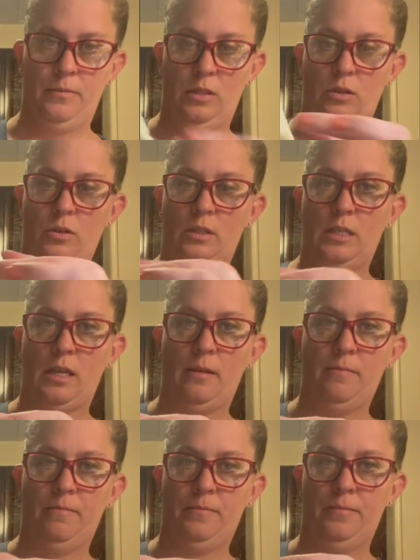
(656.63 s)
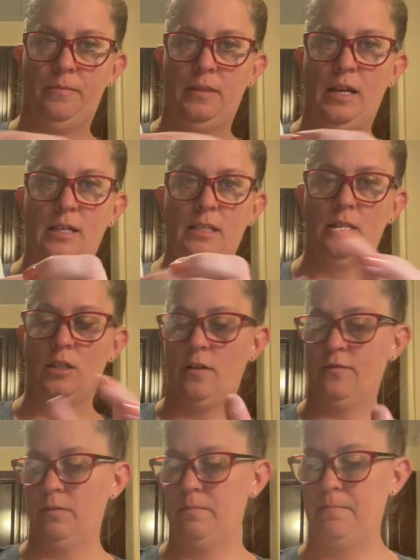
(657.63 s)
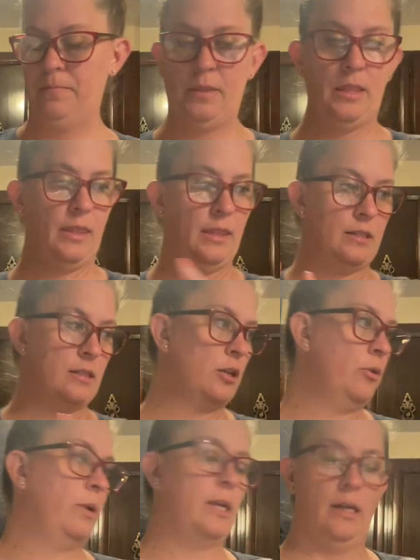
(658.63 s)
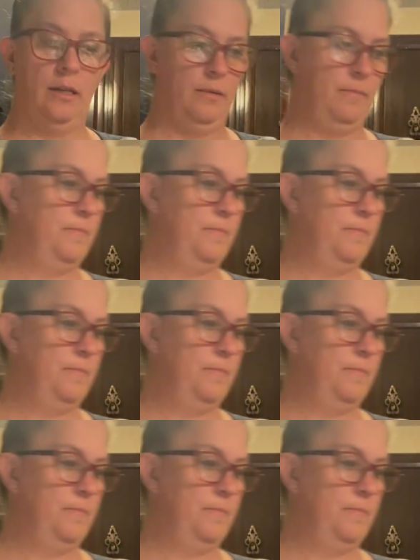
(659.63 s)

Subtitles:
You can see, nice and soft. It's going in.